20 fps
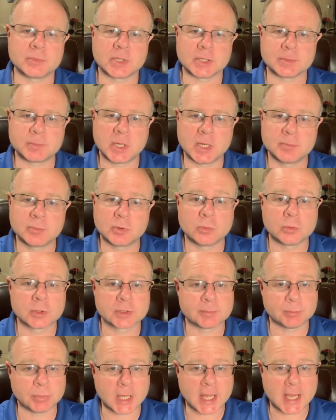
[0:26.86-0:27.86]
that people
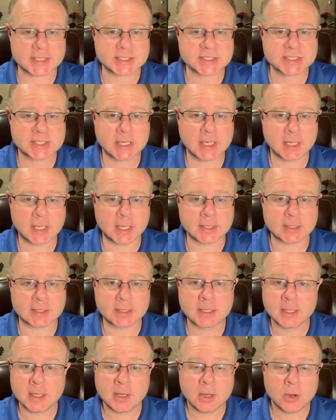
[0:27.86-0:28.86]
with black
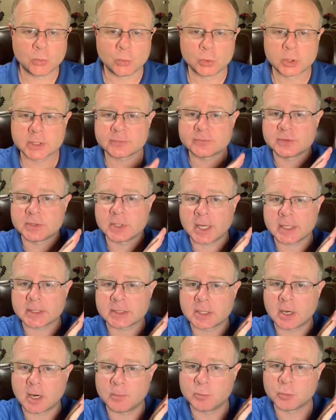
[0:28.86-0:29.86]
skin would have
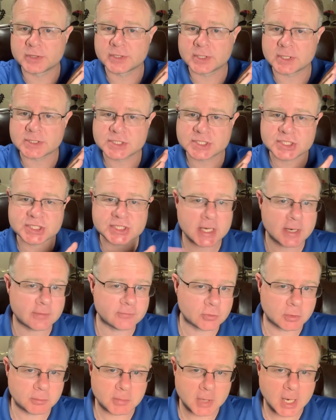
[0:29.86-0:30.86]
not come within
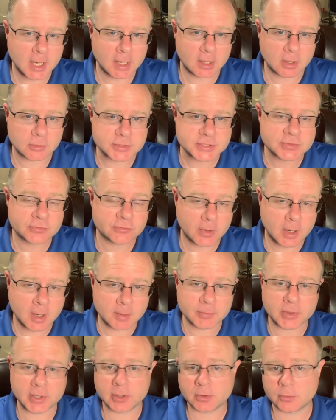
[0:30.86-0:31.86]
several miles
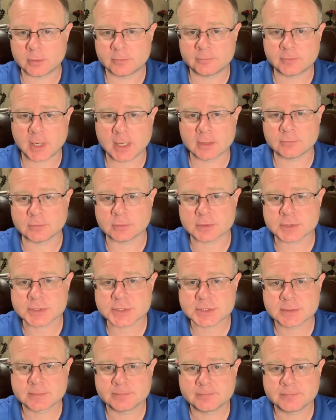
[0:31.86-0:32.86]
from their
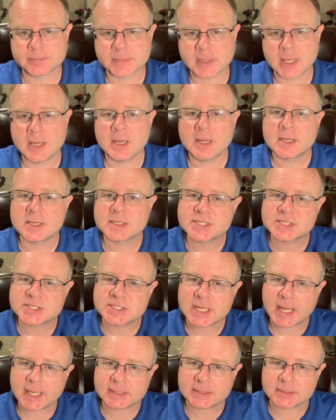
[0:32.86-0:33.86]
revivals.
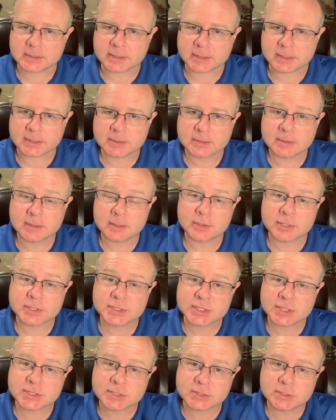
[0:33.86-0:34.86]
Sadly,
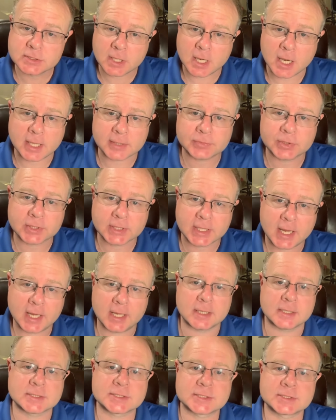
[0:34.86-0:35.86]
this is not the
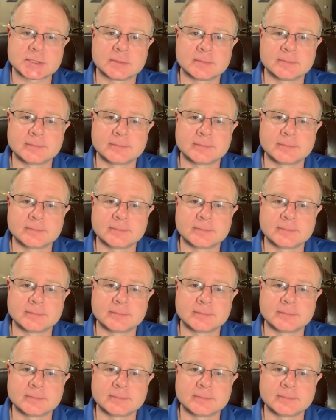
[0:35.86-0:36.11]
case.